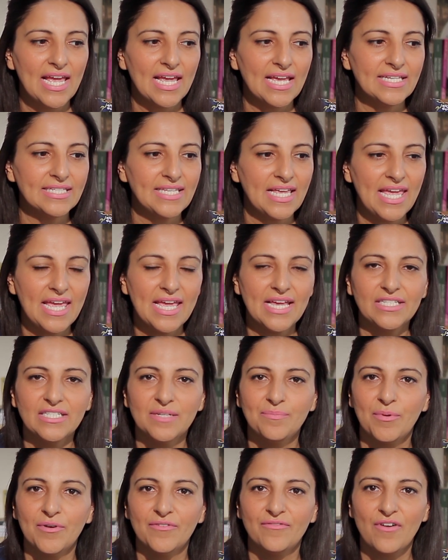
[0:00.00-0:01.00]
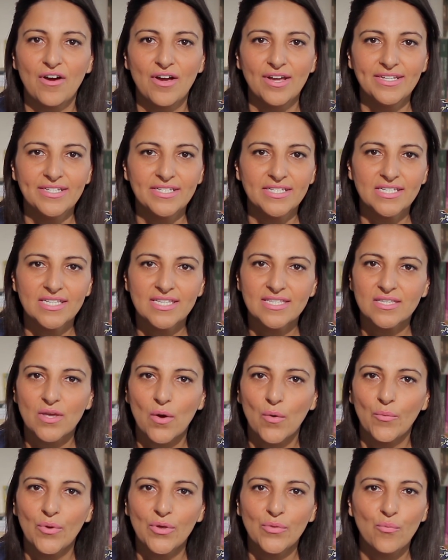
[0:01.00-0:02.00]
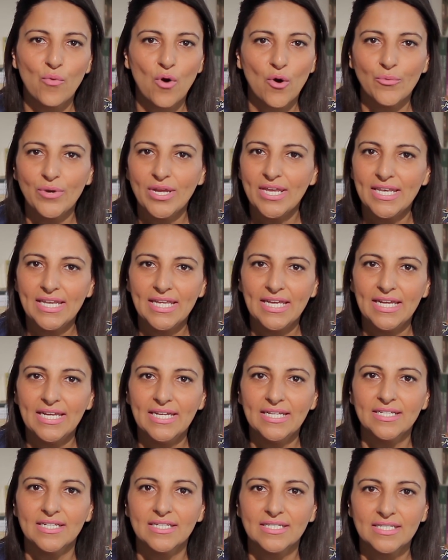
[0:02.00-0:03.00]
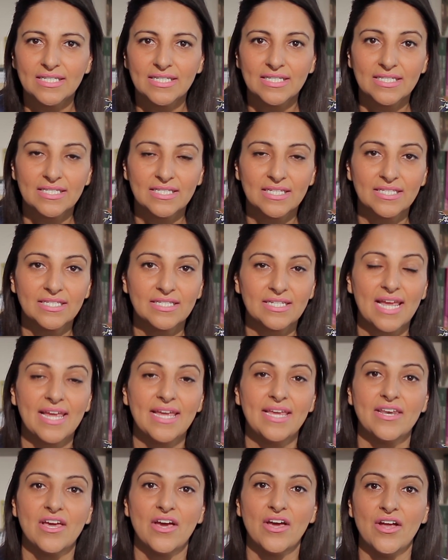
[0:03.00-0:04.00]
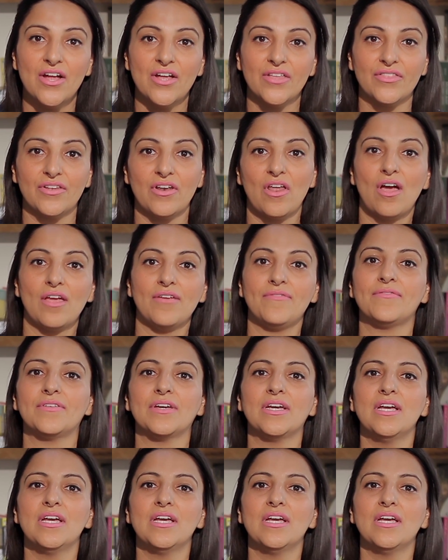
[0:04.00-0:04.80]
is here to provide us with what we need to sustain Earth life.